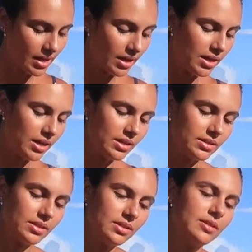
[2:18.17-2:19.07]

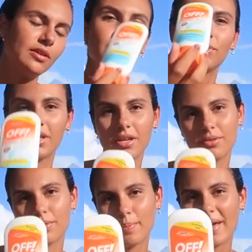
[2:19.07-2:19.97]
and
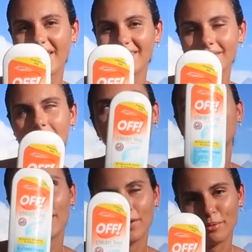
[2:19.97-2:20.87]
mosquito repellent,
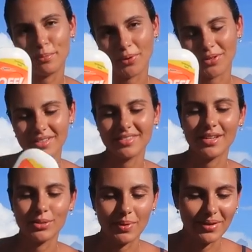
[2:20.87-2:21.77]
very important
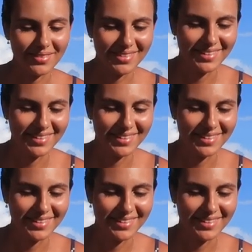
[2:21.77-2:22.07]
as well.